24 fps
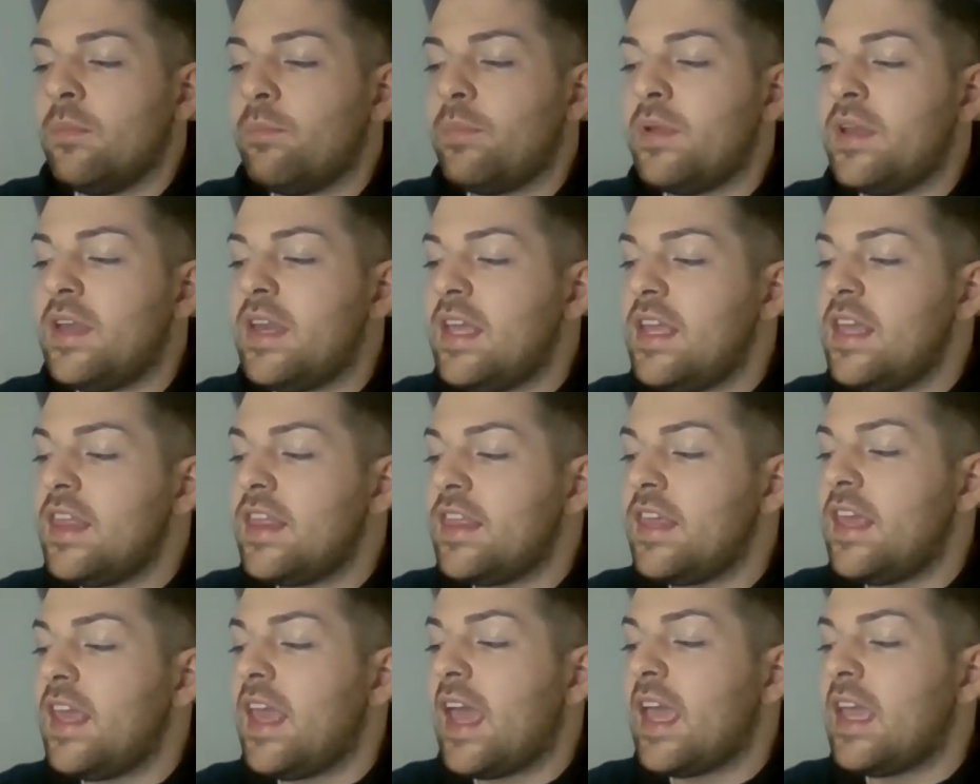
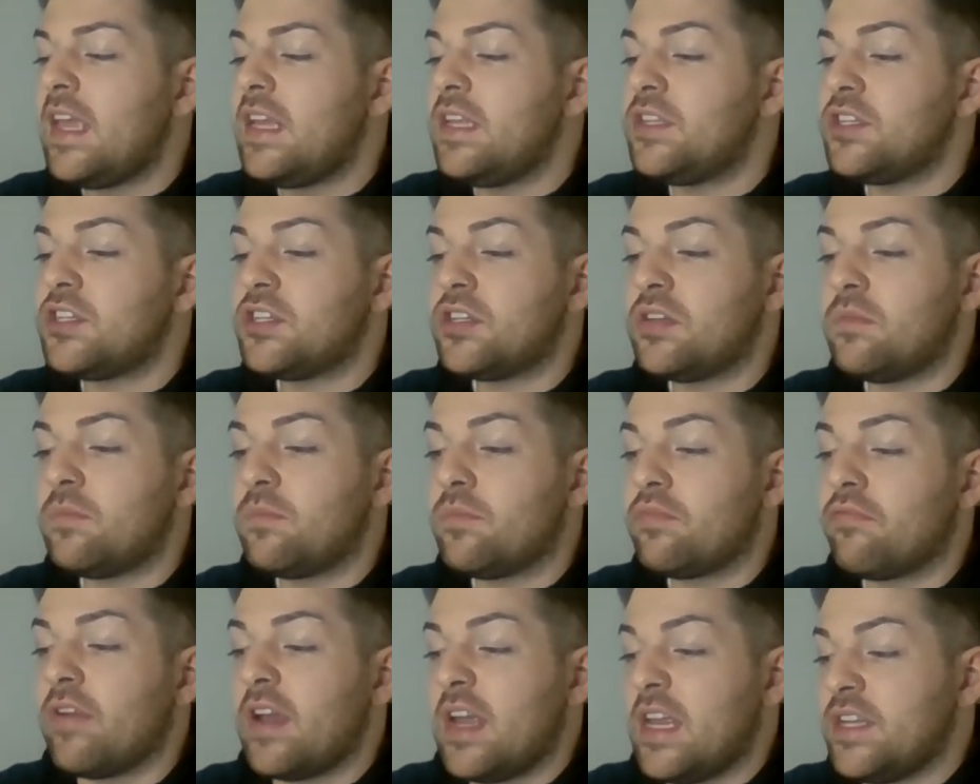Beneath the
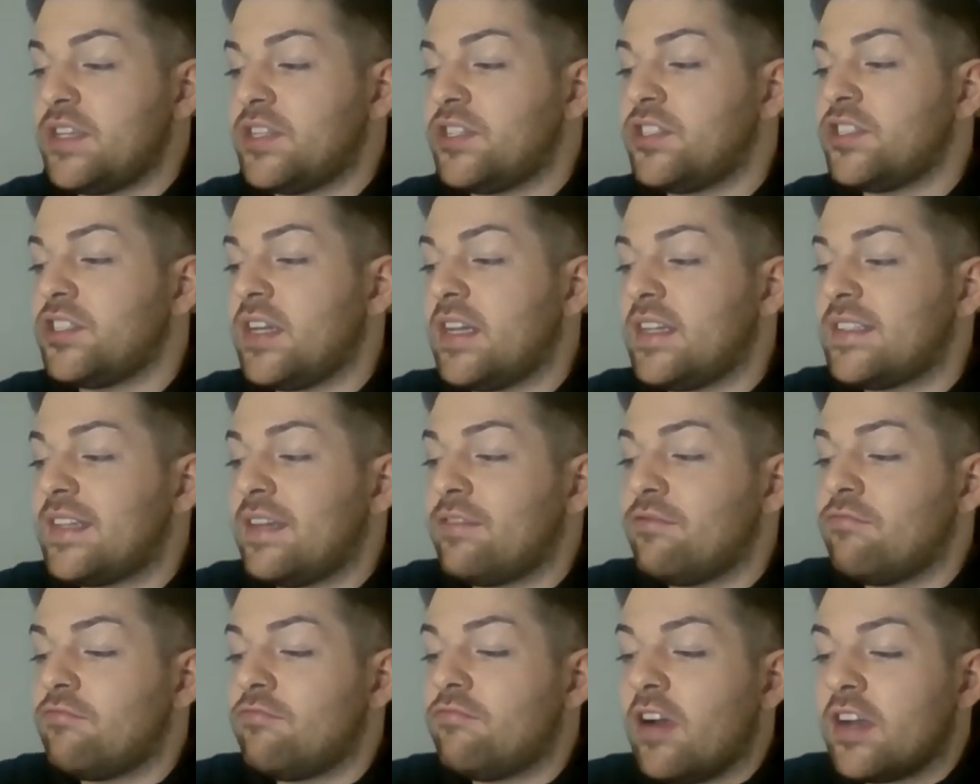ancient bridge is
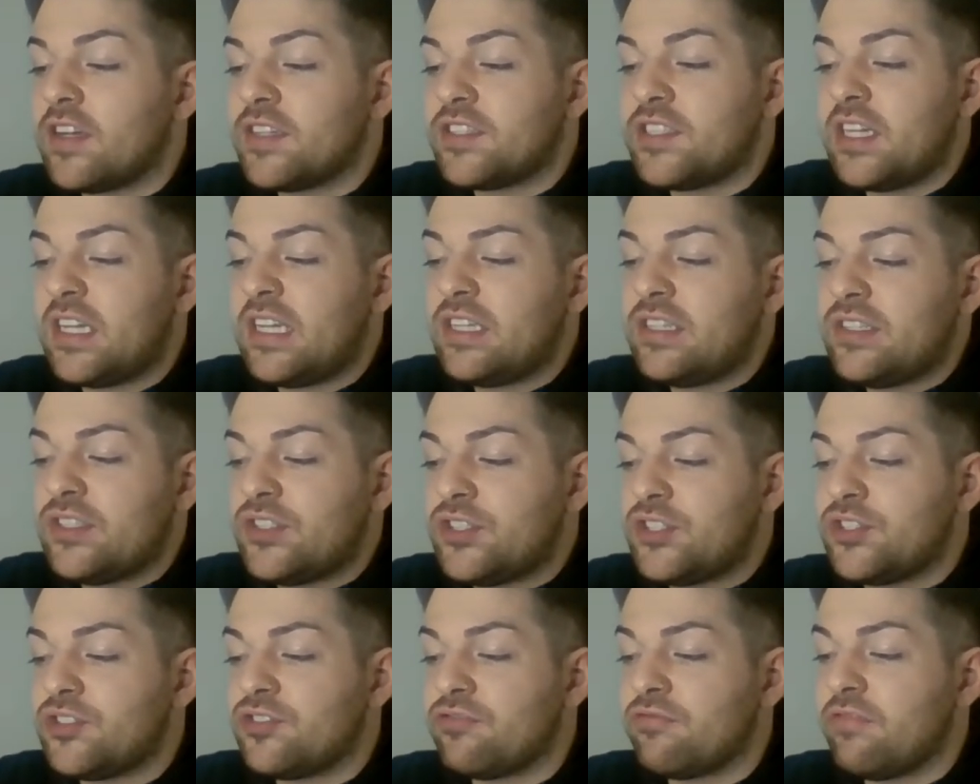a rushing
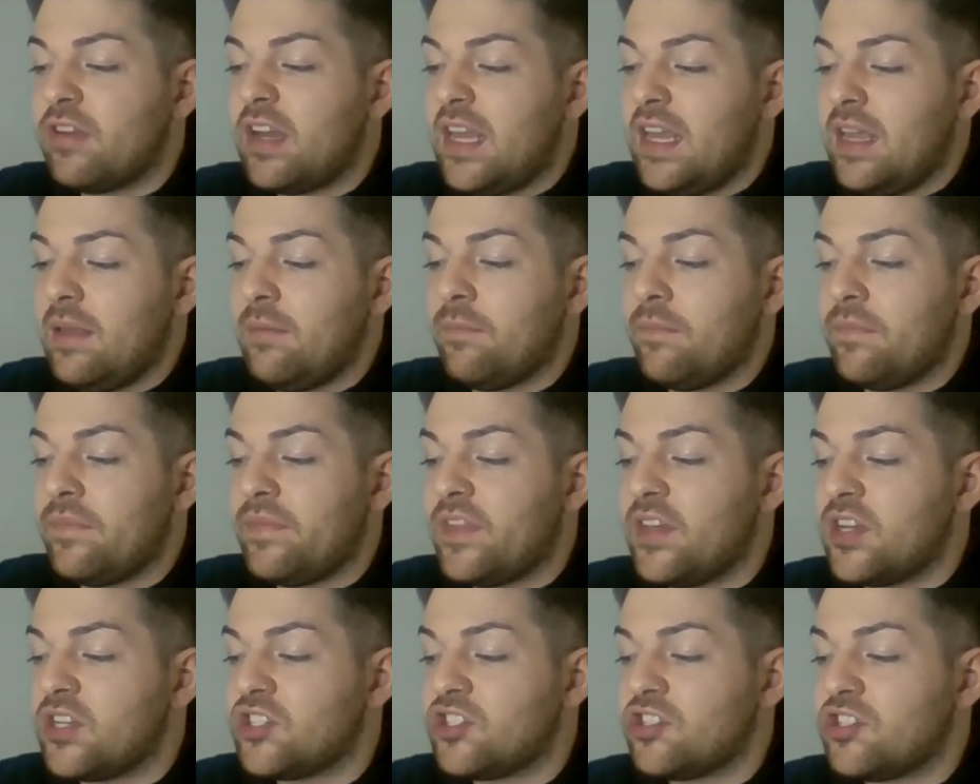stream
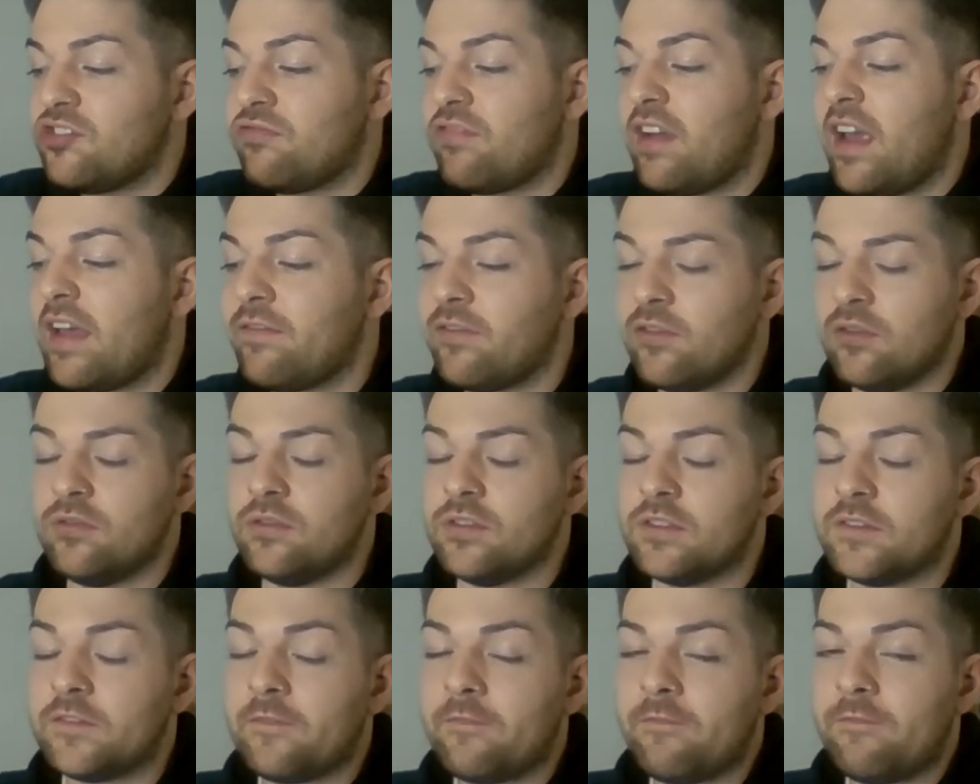that
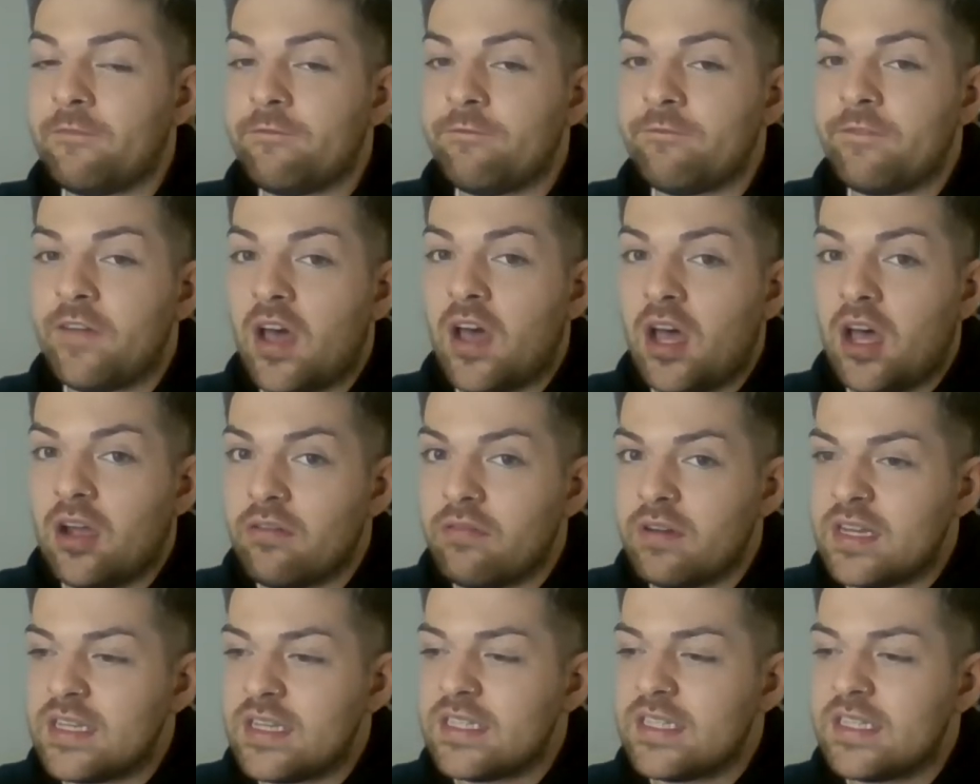travels
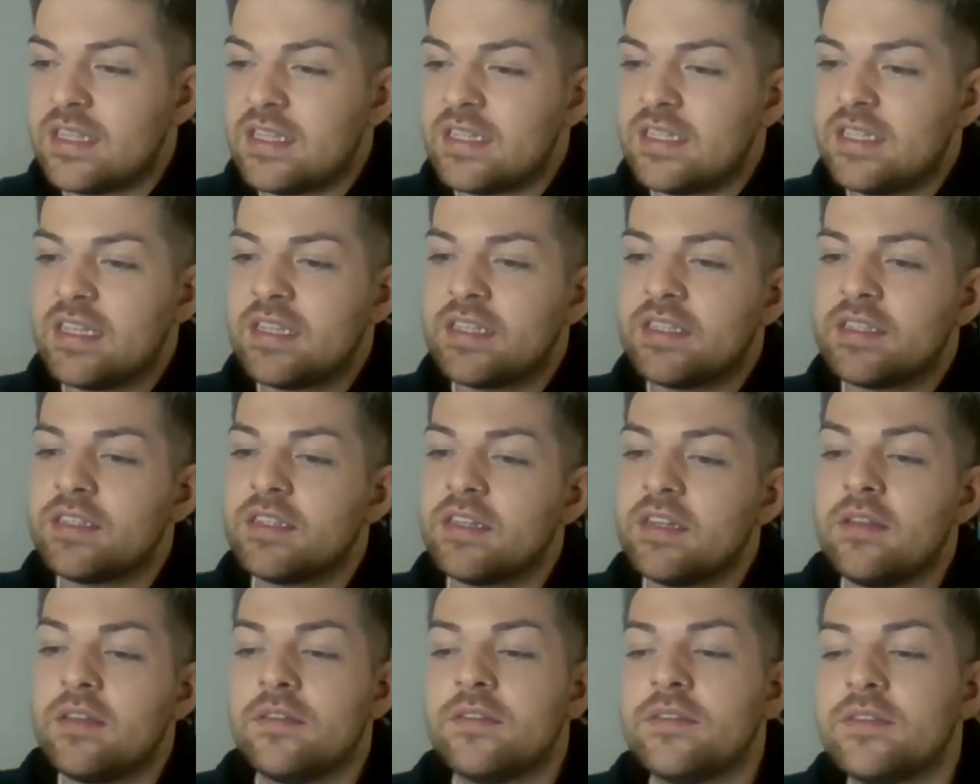far into the
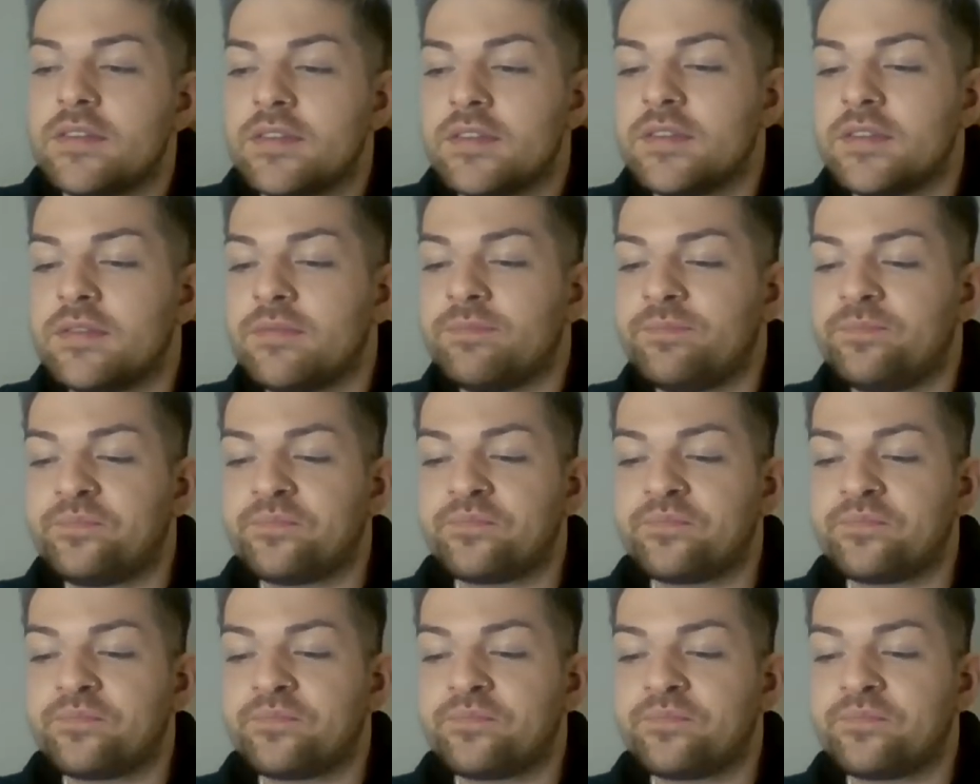distance.